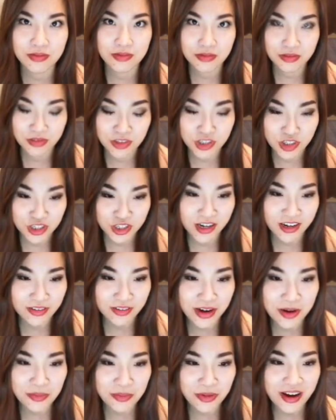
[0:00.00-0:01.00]
shit,
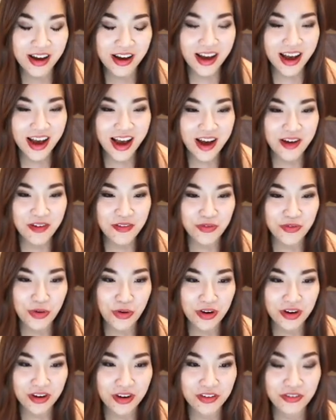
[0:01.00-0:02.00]
right?
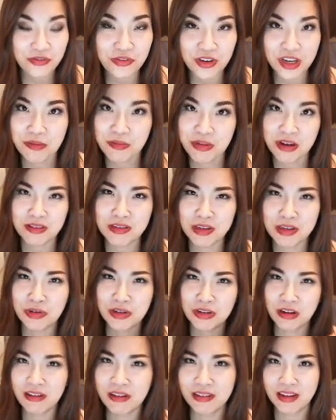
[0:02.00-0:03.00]
But...For females, like, we
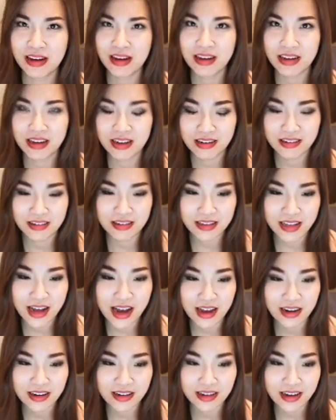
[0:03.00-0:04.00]
don't like hearing
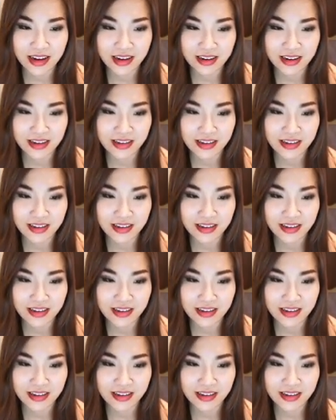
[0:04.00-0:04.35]
that. And